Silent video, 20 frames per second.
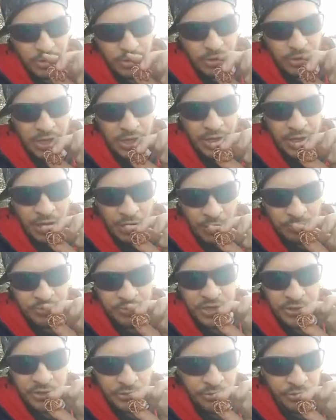and it helps
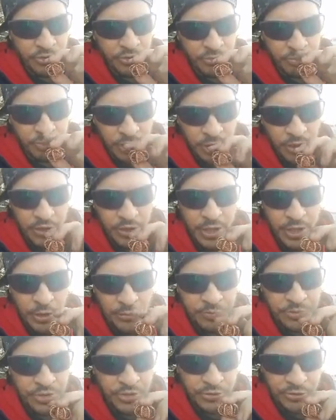heal your blood, helps
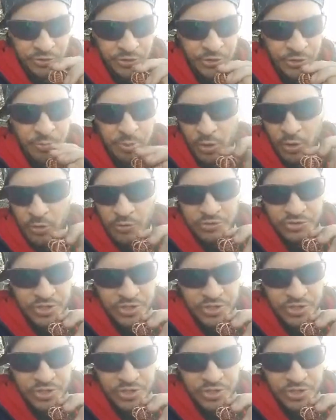heal your bones,